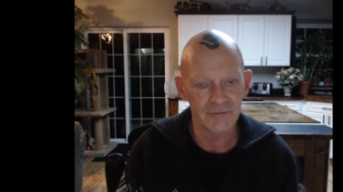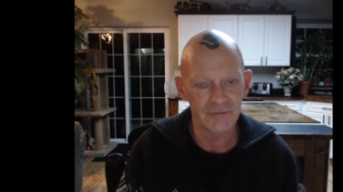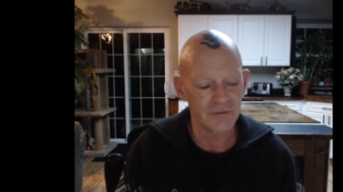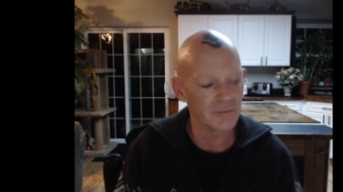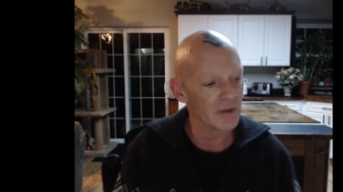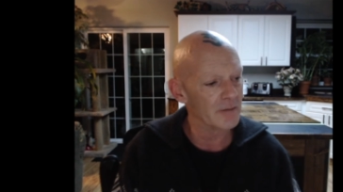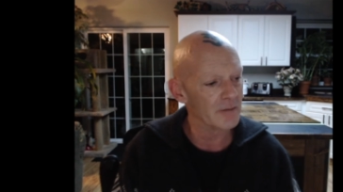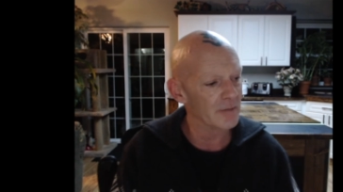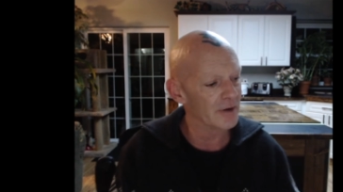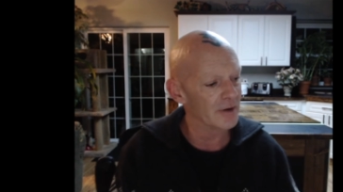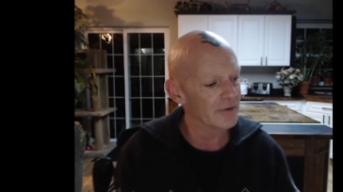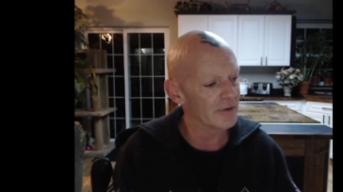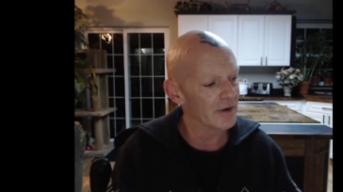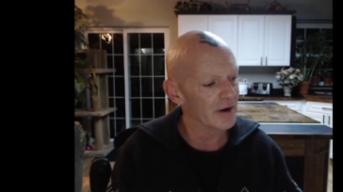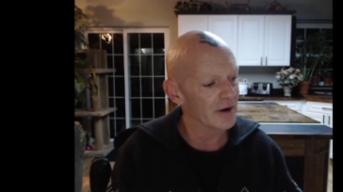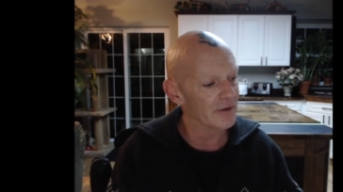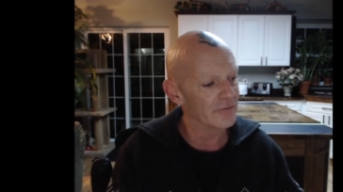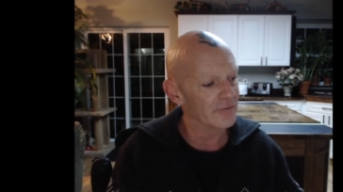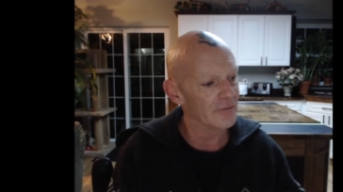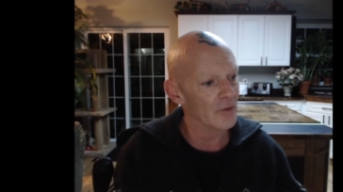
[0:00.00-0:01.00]
and my mother
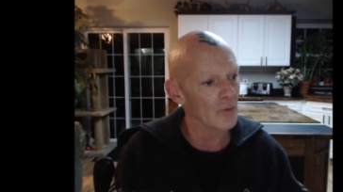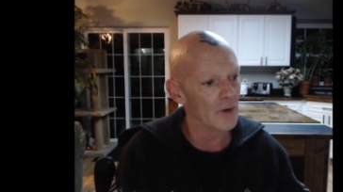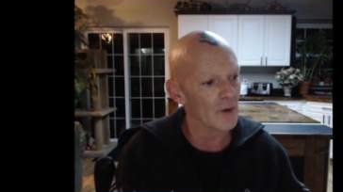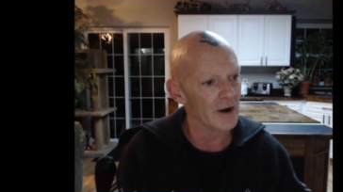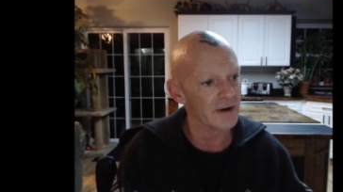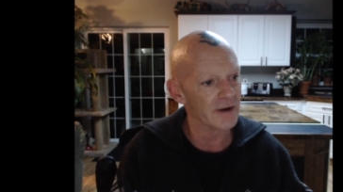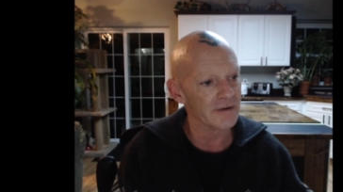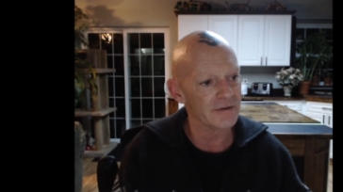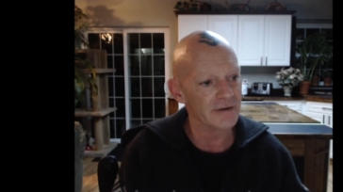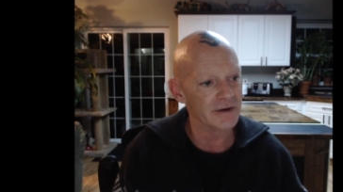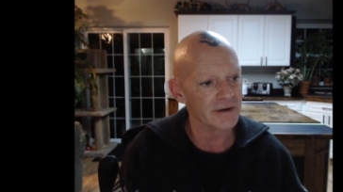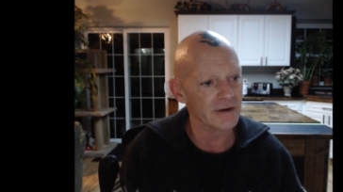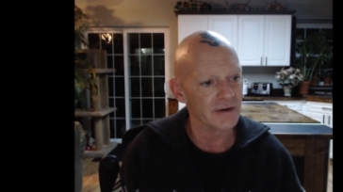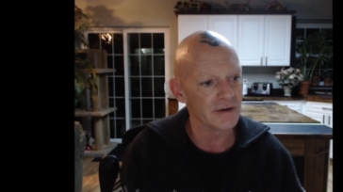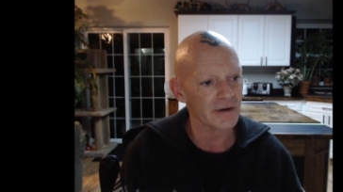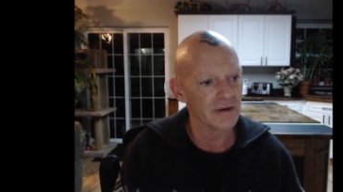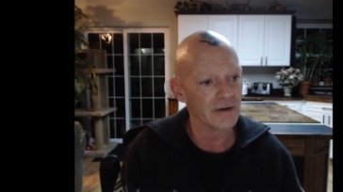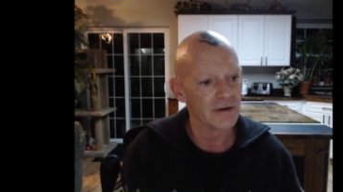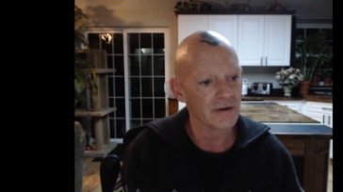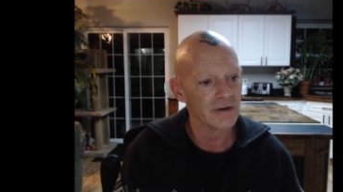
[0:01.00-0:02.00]
had no
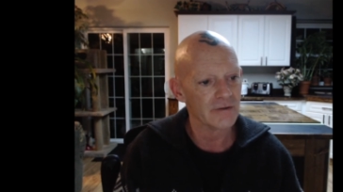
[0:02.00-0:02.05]
idea.